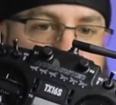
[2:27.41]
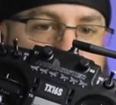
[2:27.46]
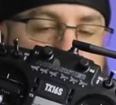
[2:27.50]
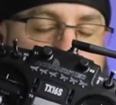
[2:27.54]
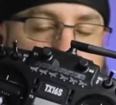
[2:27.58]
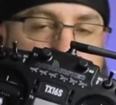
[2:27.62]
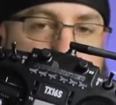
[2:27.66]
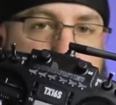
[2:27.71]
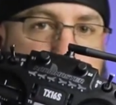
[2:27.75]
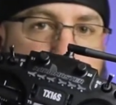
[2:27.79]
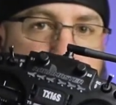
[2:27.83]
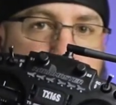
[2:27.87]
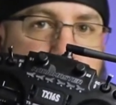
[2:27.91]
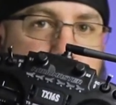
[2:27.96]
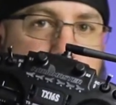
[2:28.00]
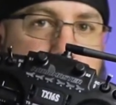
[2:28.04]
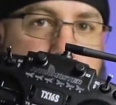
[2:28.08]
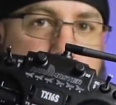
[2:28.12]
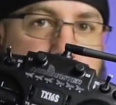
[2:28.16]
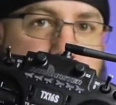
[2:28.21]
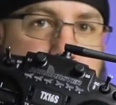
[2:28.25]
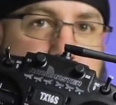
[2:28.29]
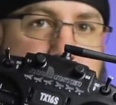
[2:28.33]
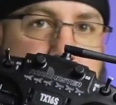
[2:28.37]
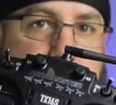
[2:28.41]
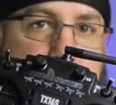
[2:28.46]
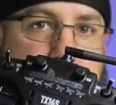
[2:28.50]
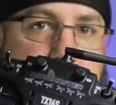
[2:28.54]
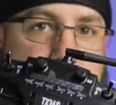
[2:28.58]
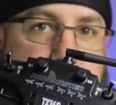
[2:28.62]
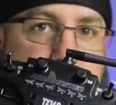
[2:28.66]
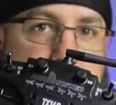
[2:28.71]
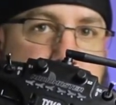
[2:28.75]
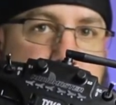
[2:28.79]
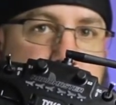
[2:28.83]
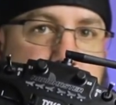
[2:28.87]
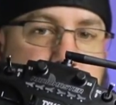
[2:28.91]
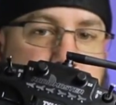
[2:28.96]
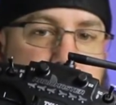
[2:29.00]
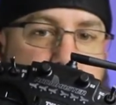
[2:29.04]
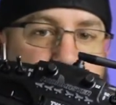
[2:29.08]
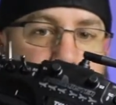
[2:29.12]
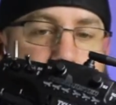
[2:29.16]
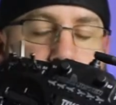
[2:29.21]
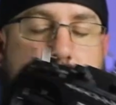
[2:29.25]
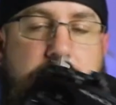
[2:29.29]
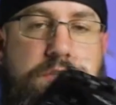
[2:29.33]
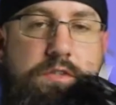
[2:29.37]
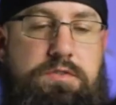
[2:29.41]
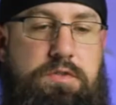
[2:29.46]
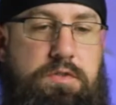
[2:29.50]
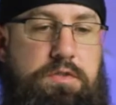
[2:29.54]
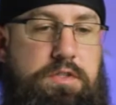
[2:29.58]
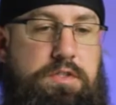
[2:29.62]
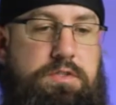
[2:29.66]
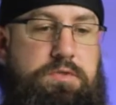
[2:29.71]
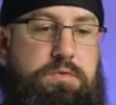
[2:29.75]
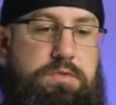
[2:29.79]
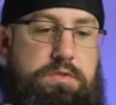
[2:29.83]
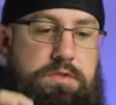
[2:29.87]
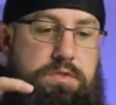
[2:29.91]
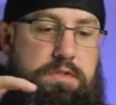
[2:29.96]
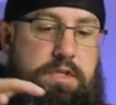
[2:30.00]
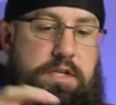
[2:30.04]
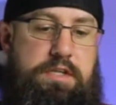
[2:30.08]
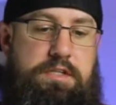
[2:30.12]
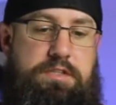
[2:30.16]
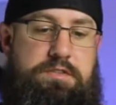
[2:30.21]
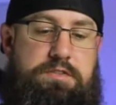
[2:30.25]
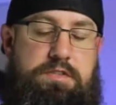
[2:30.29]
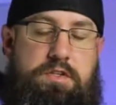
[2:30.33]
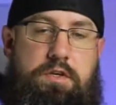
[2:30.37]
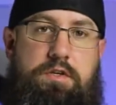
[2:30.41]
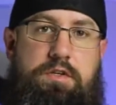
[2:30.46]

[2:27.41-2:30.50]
pretty much how awesome it is. So this one has the